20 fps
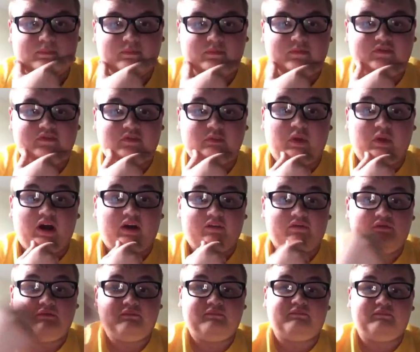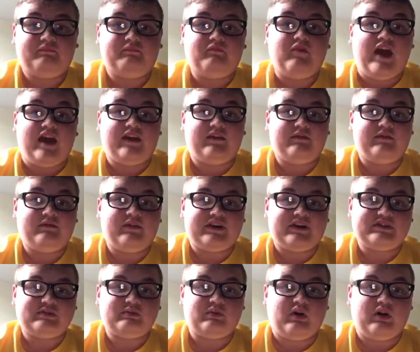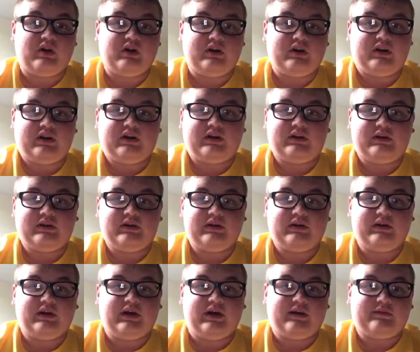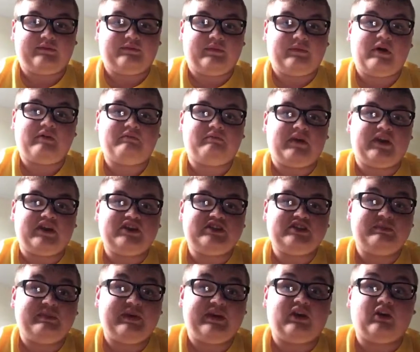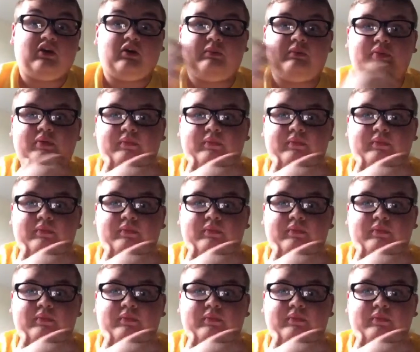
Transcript: from what I've read, that's what I've managed to pick up.